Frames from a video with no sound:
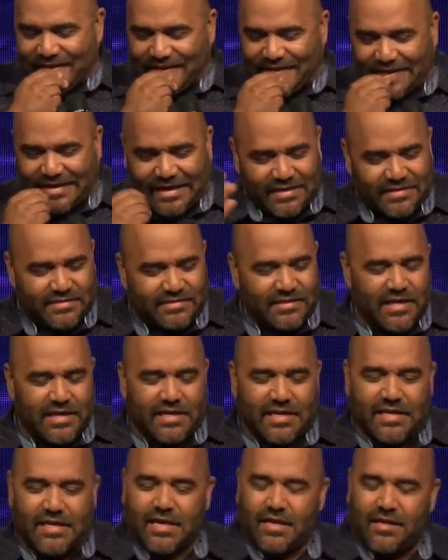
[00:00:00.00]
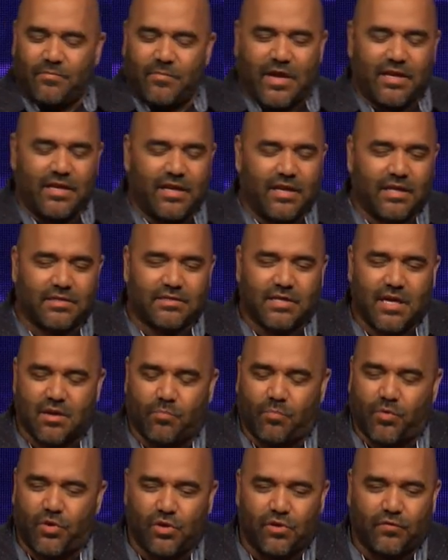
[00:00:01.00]
I got to say it again, man. You guys got a
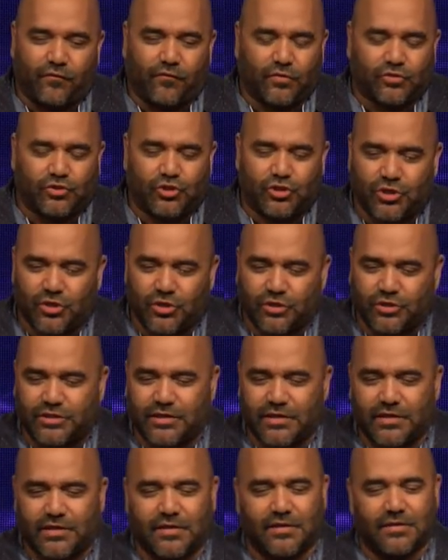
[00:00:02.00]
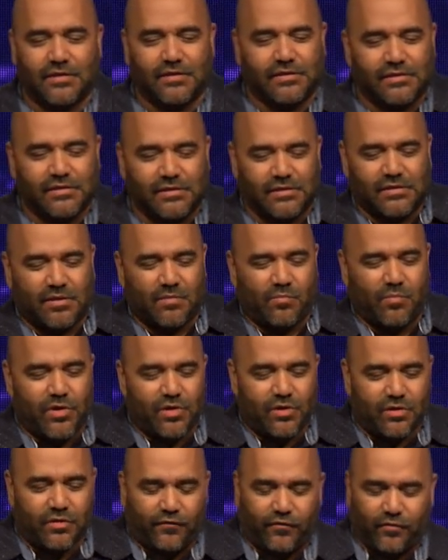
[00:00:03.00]
beautiful church here.
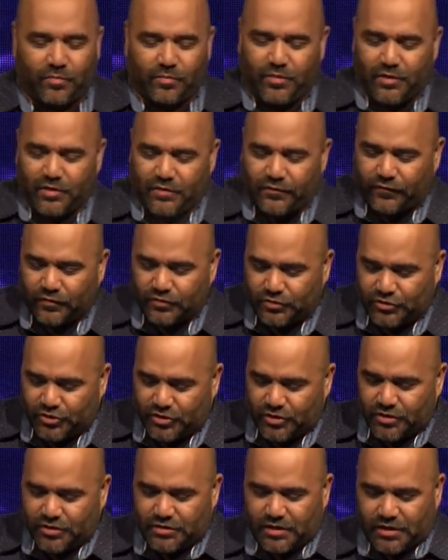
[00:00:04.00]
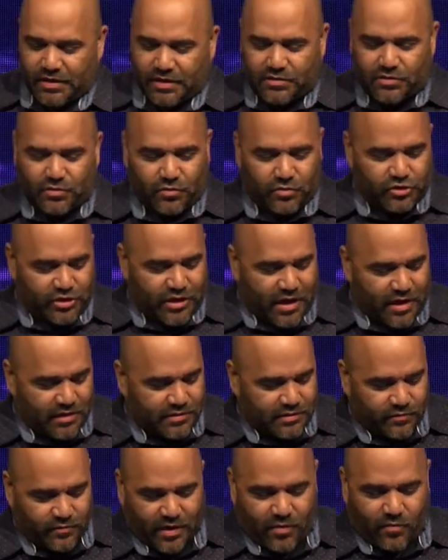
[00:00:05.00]
Beautiful, beautiful church. I get so
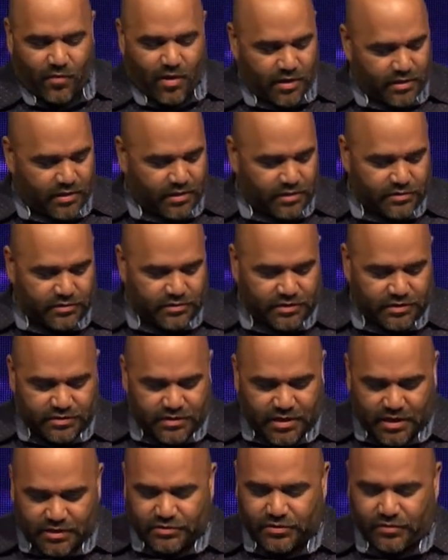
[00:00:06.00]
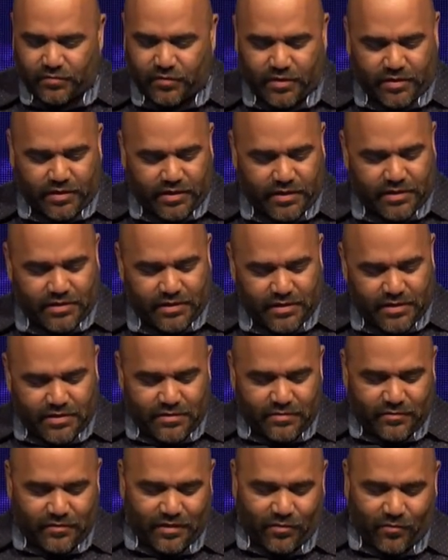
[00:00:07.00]
jealous when I walk into the sanctuary
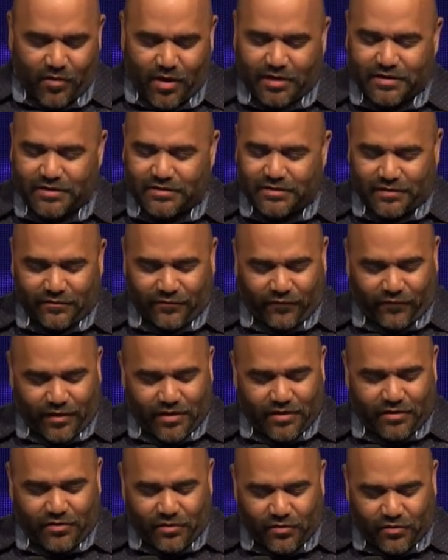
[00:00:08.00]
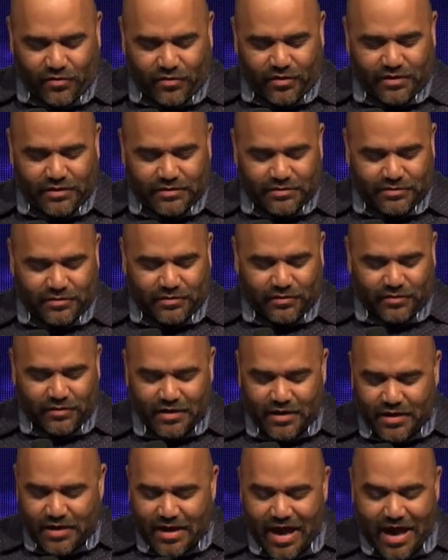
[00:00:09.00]
when I walk into the front door. So
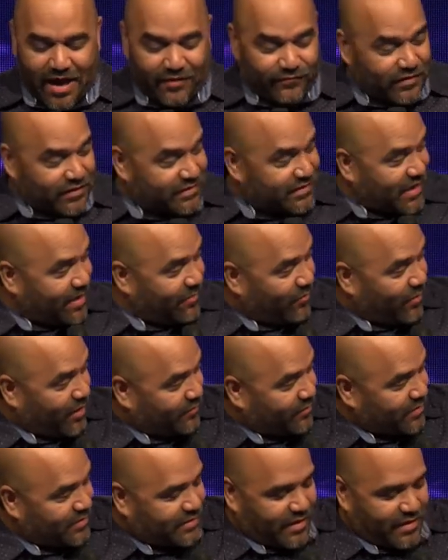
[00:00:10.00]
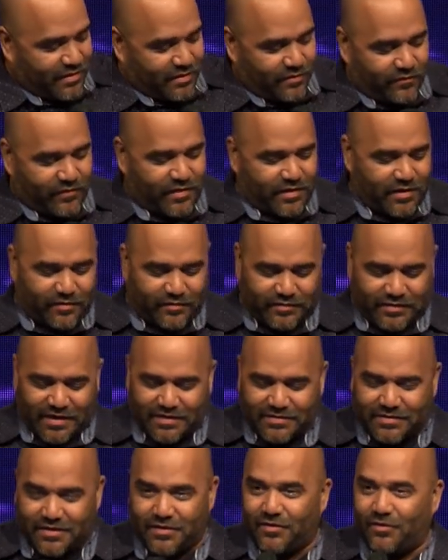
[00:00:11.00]
half the time while I was sitting over there, I was
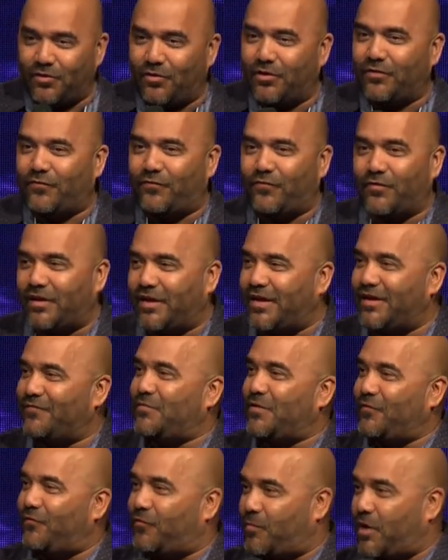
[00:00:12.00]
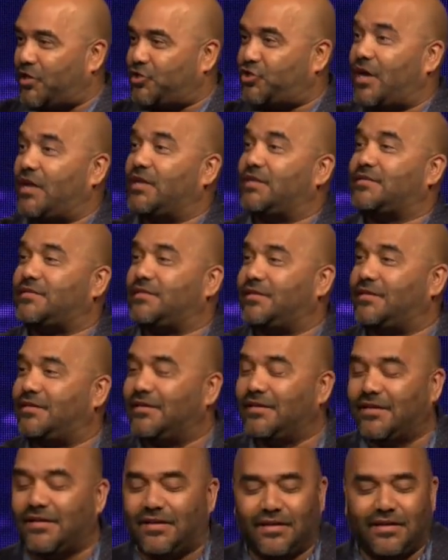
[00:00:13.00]
asking the Lord to forgive me for my jealousy
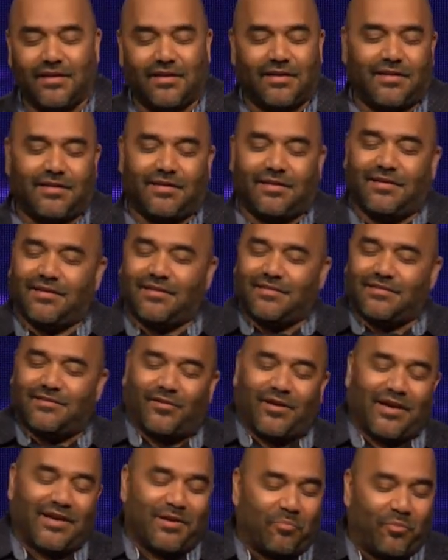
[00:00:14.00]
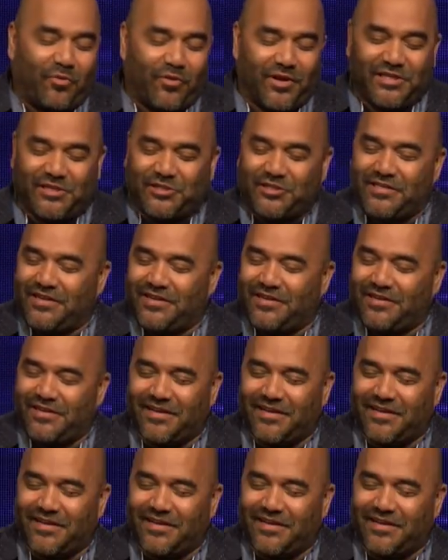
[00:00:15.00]
so I could preach, you know.